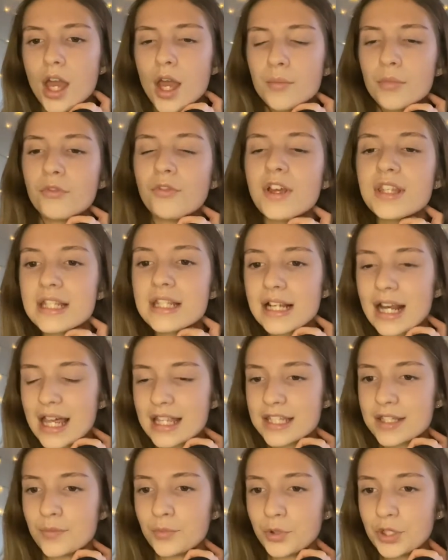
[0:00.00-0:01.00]
Professor
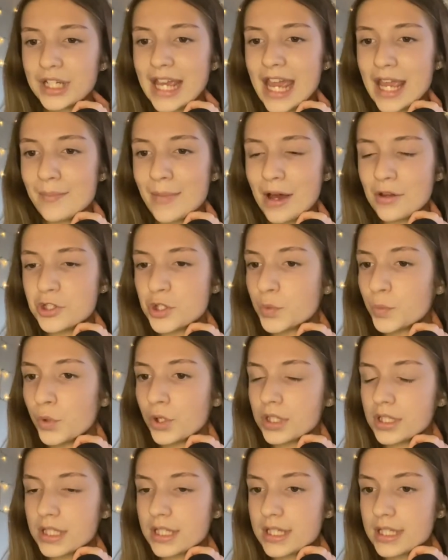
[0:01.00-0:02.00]
Glastonbury came out at
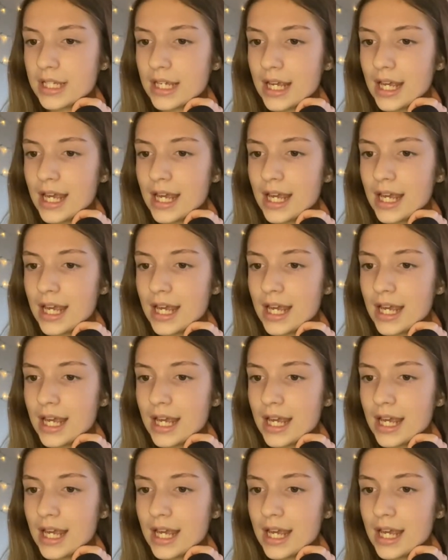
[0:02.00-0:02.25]
once.